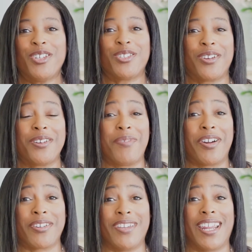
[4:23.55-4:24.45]
you turn a
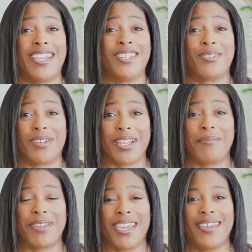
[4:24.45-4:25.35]
margarita into a
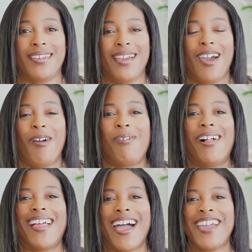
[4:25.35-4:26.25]
cupcake?
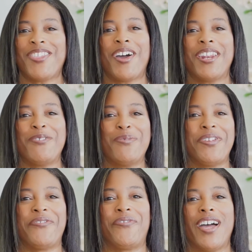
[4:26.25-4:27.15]
Well, I thought it would
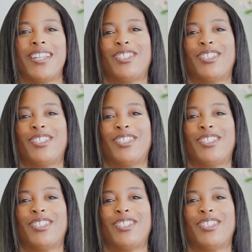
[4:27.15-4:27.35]
be fun